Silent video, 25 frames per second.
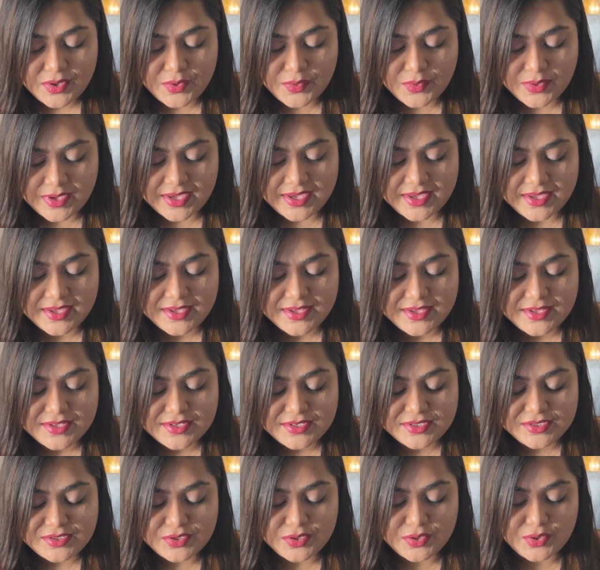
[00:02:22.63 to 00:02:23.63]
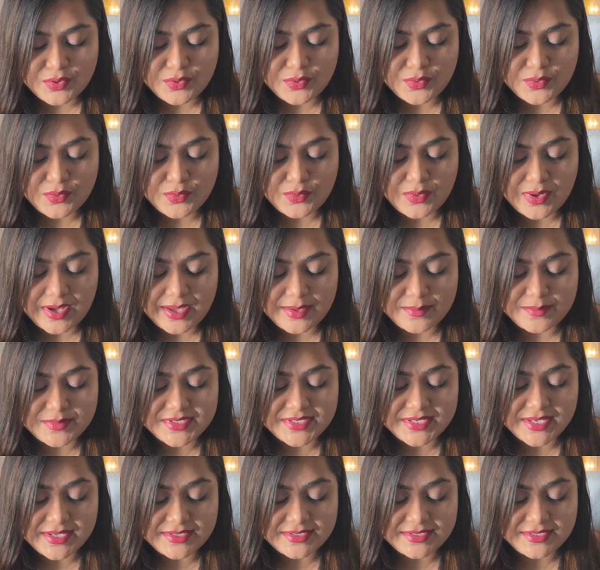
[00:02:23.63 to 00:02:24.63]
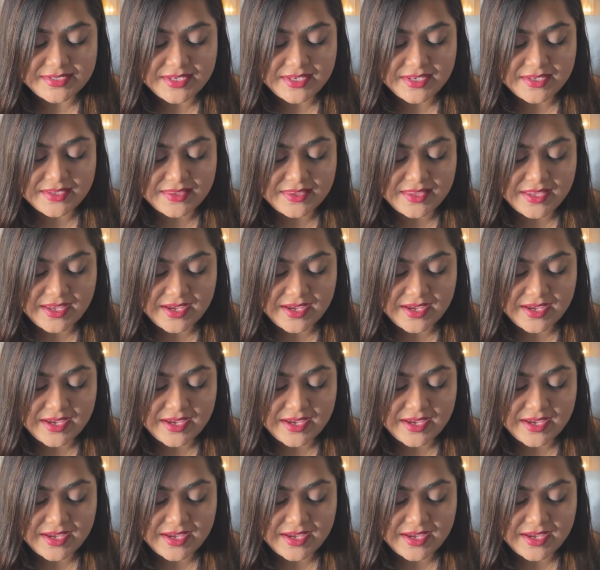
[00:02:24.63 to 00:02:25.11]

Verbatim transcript: Okay. So I'm sensing